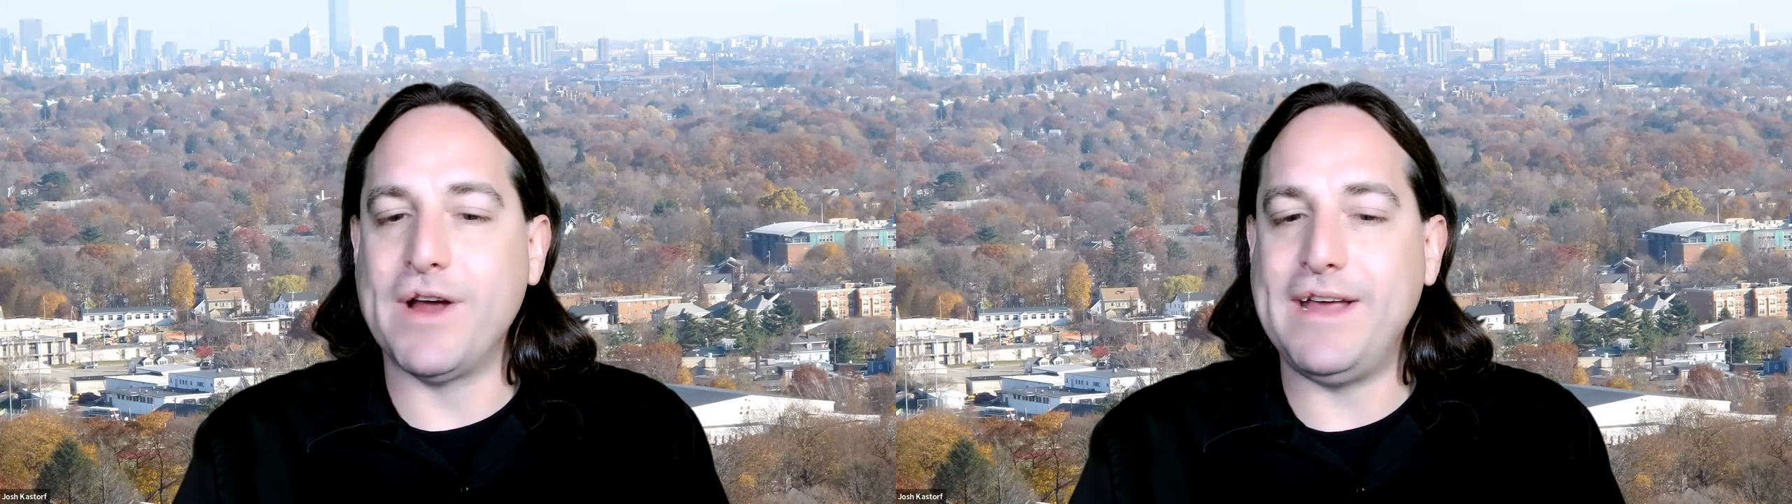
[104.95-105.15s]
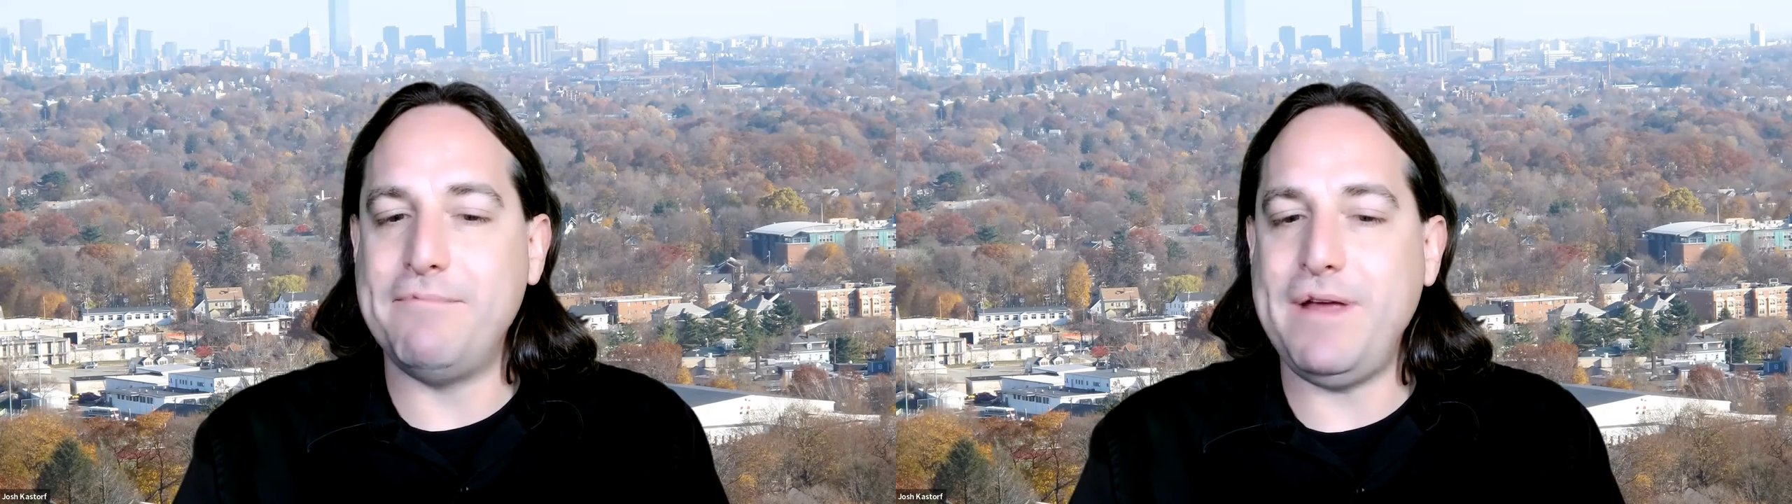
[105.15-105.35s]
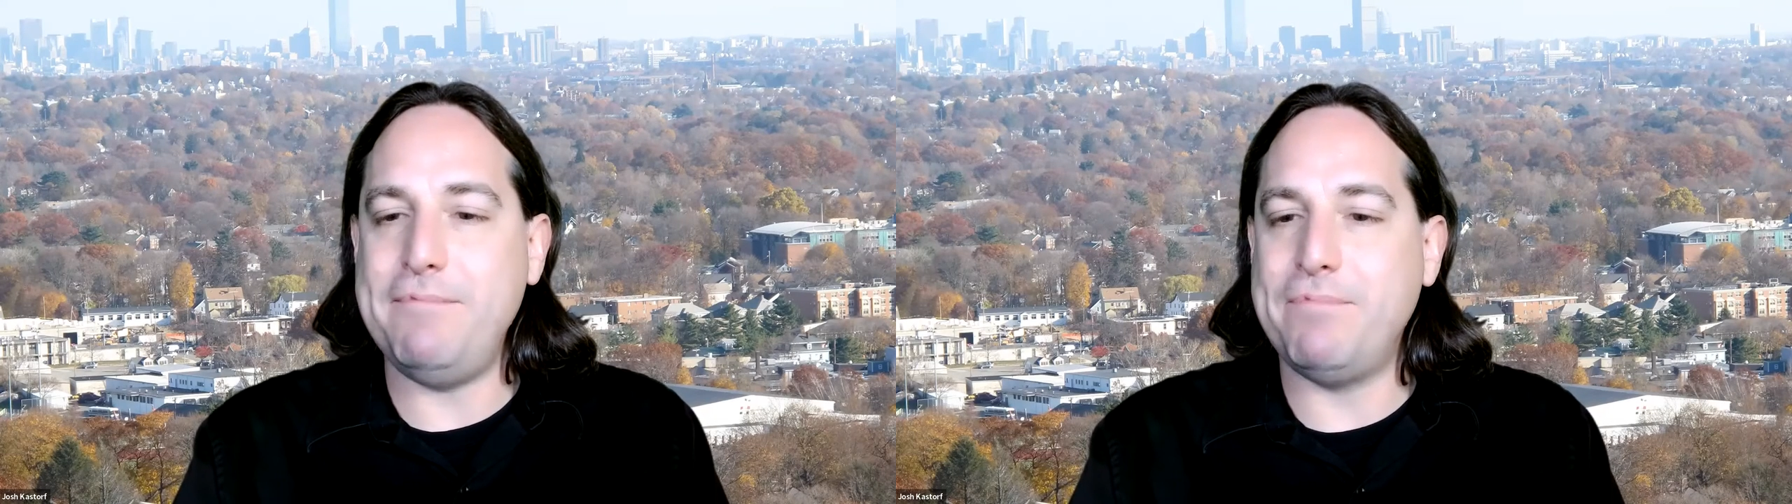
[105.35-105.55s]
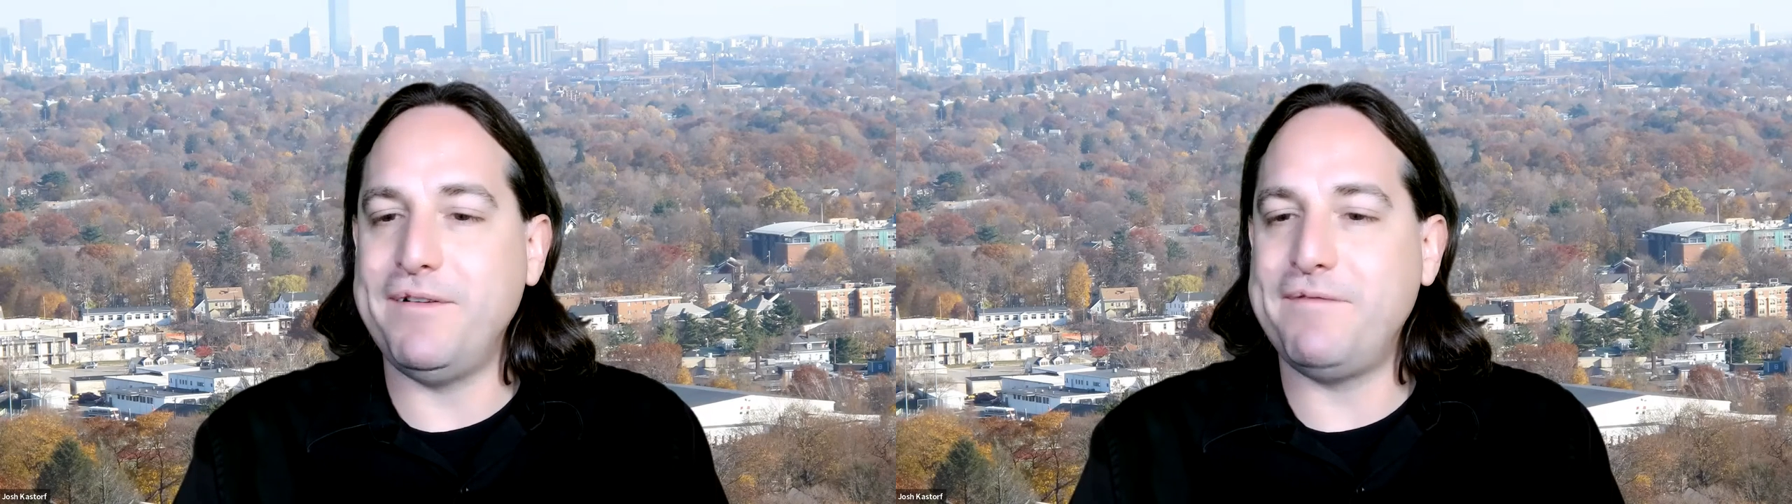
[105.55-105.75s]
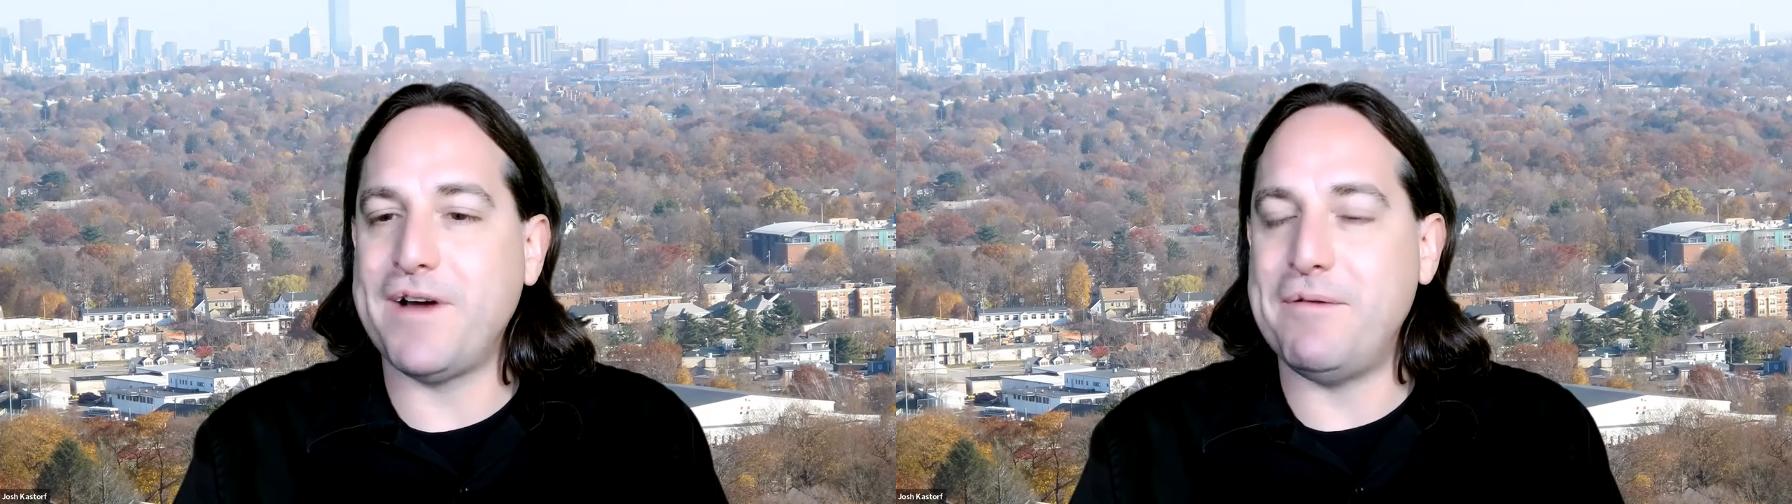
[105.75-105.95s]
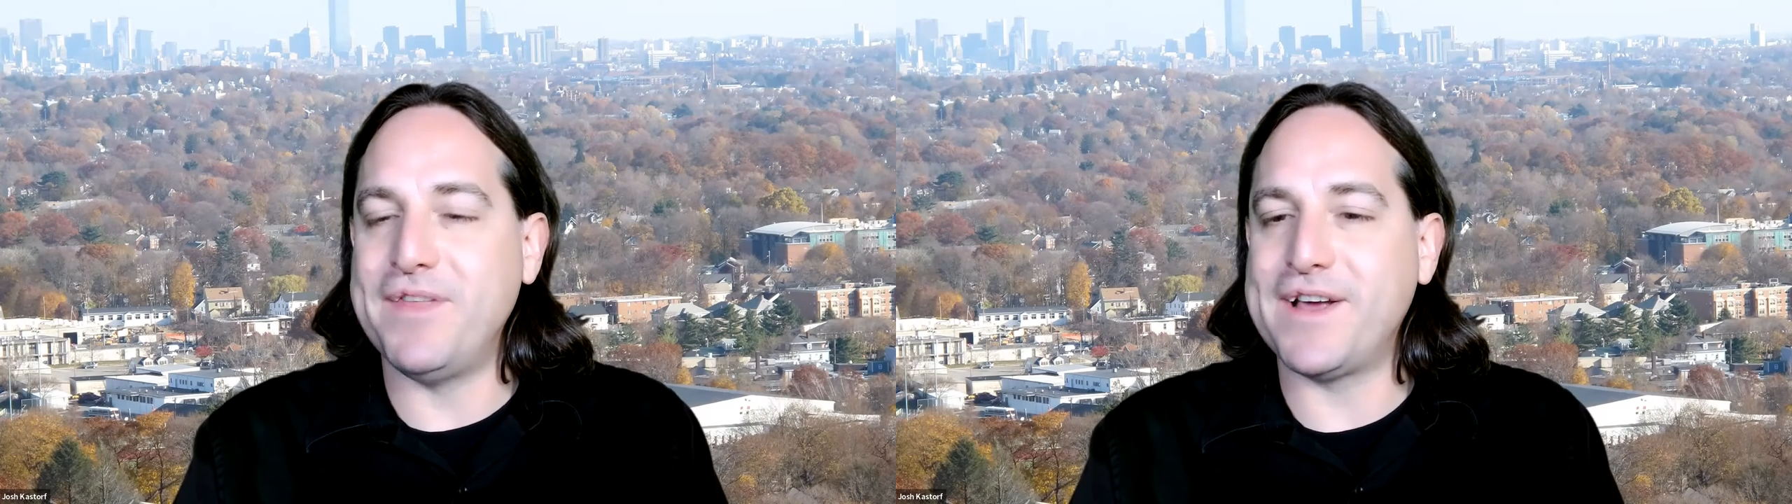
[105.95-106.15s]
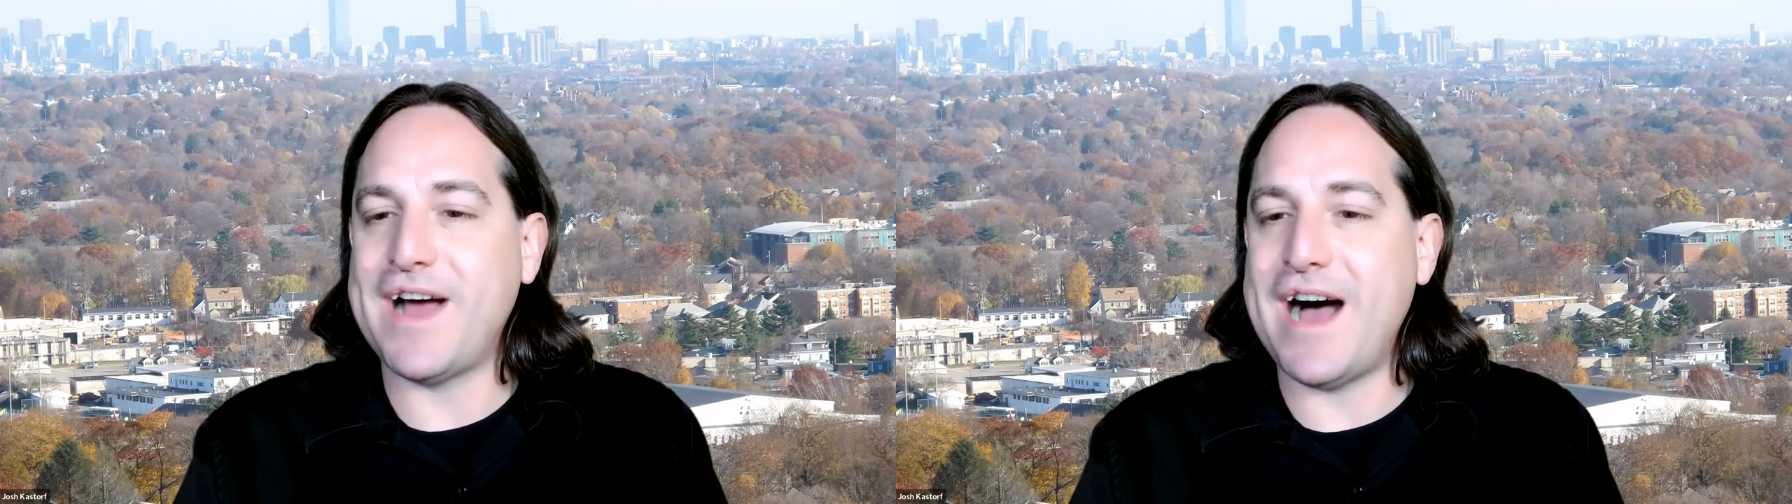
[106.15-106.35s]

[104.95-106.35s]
bringing people from the